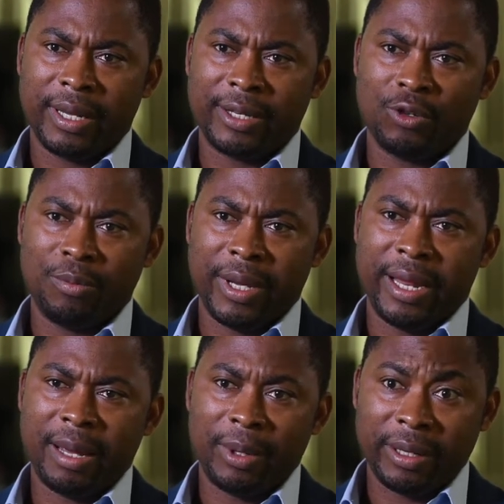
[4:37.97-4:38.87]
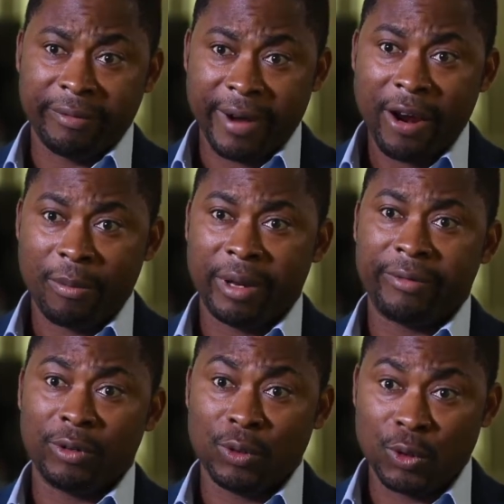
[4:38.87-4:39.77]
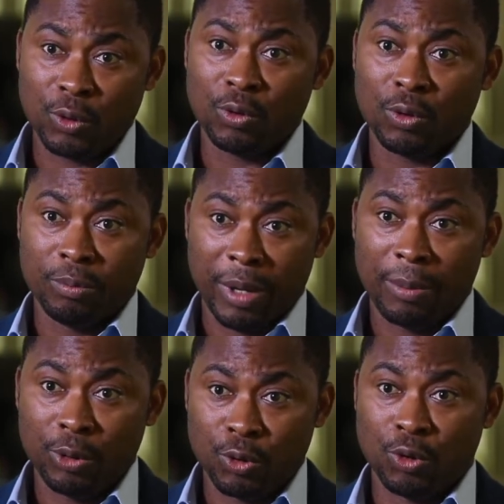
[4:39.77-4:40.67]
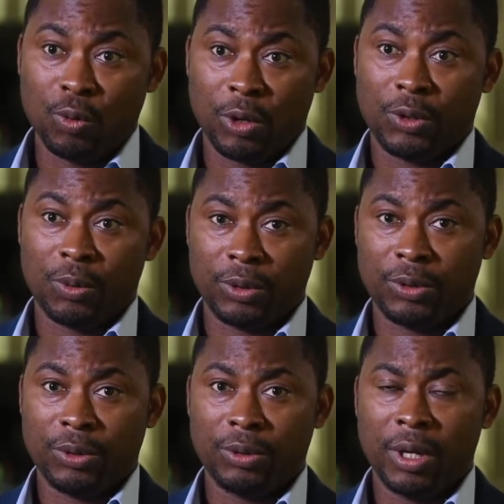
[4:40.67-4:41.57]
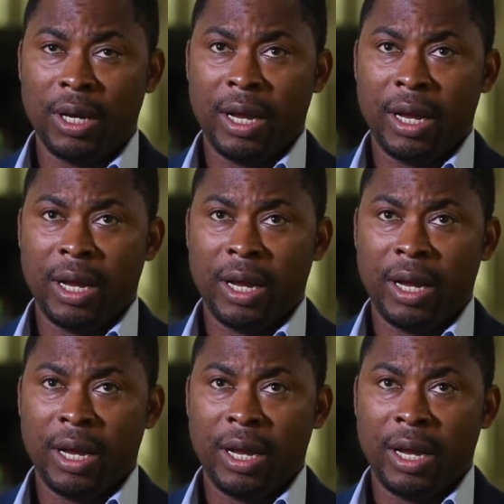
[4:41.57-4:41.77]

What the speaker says: There should be an enabling environment for you to be able to do what you want to do.